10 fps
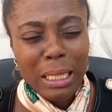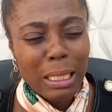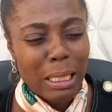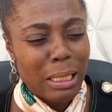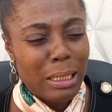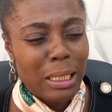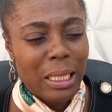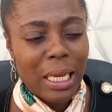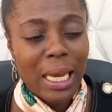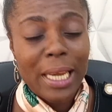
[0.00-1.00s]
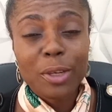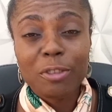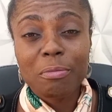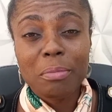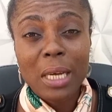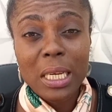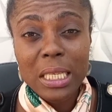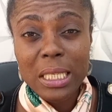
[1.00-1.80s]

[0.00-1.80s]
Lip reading: the kind of money